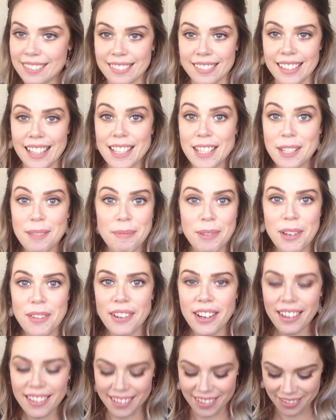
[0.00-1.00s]
Let's move
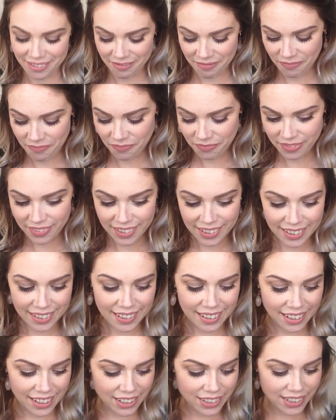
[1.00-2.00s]
on.
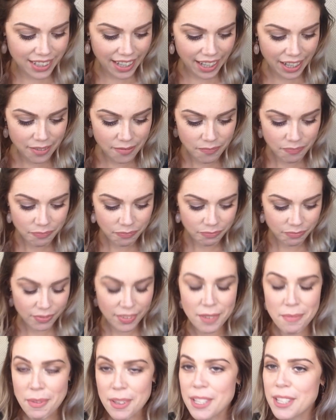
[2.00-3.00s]
Okay.
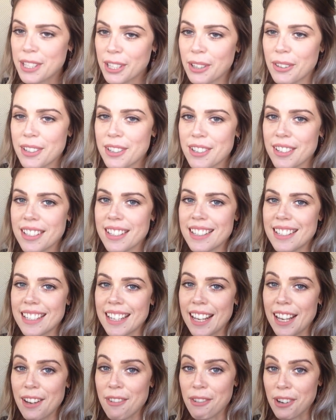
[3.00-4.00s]
Be so interested
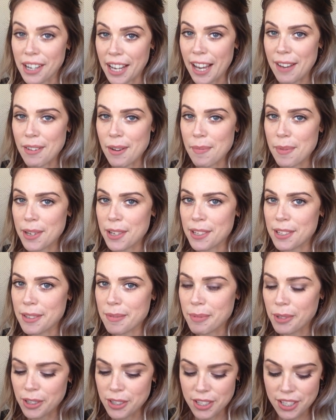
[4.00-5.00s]
to hear what came up in your
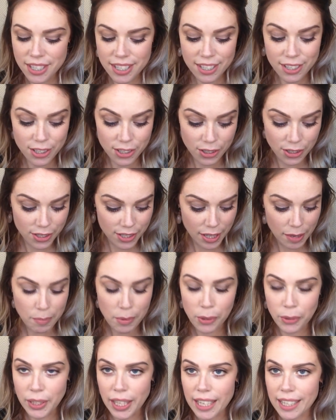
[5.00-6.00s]
subconscious as soon as I
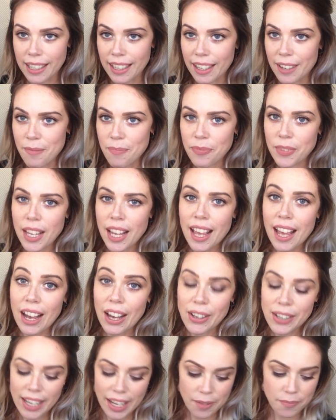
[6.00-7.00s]
pulled that card.
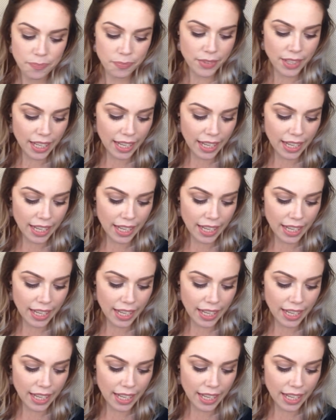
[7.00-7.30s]
Okay,